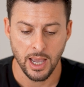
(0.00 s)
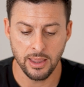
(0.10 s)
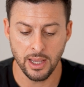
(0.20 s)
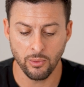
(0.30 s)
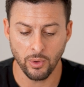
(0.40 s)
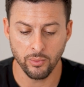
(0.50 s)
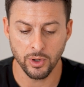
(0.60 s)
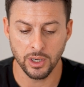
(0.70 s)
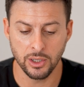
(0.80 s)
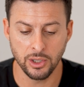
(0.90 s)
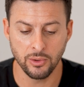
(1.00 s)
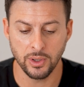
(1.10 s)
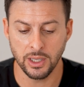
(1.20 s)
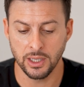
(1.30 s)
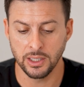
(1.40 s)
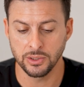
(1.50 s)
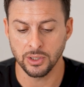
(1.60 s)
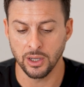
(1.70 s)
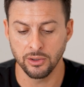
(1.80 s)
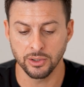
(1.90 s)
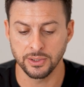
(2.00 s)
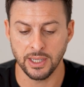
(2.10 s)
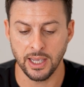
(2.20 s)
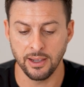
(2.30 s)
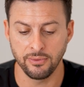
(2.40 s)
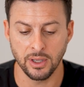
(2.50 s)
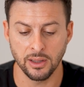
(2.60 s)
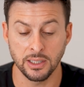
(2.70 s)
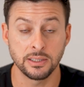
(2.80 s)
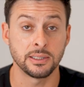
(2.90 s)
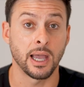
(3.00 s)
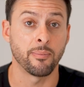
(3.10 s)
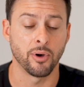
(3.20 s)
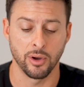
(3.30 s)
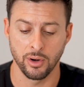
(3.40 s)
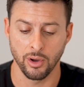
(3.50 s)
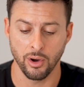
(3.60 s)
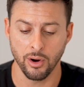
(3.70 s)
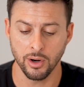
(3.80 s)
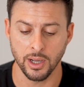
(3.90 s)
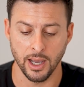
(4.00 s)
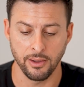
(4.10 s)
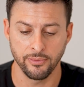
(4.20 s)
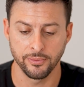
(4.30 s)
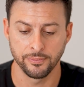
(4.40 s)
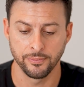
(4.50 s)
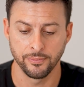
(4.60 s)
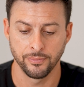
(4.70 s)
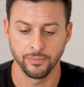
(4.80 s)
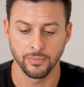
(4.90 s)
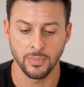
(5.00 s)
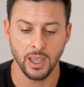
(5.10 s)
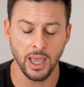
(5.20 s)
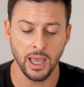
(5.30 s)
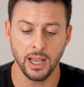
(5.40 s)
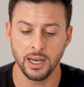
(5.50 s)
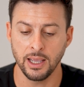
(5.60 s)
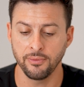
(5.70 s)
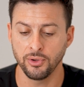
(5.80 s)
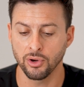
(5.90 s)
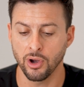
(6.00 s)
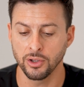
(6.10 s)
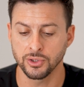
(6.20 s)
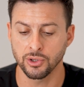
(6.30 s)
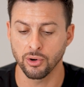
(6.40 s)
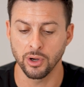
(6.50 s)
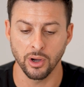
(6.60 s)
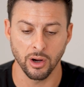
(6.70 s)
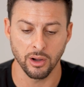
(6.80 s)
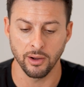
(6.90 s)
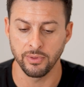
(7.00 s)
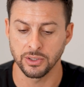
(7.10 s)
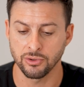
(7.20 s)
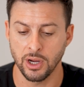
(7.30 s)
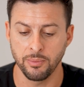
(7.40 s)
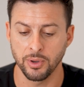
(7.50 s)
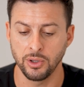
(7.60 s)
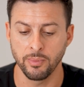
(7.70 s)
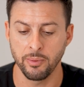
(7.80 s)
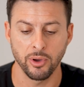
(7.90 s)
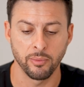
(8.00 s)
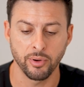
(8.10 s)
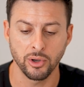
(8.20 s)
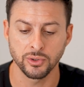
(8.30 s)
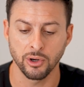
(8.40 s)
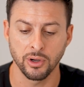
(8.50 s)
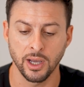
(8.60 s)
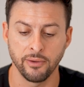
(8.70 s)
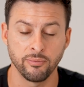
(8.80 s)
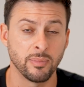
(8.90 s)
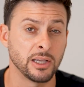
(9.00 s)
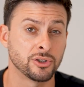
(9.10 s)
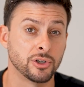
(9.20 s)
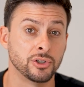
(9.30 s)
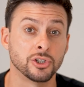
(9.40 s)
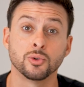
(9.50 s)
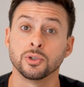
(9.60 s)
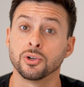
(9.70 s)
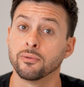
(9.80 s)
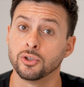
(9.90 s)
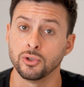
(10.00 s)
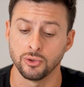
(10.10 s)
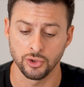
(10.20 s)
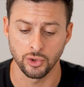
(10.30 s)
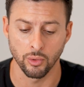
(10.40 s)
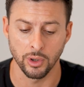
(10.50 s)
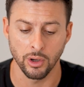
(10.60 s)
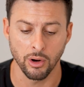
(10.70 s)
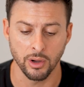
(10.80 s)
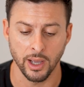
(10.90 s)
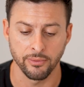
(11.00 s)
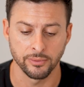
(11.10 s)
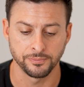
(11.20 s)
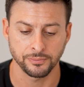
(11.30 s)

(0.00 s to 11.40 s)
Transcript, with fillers: And then what we're gonna do is under saved, let's tap on archive. And if you're on Story Archive, that's great, but you might be on Post Archive. Make sure you just switch over to Story Archive.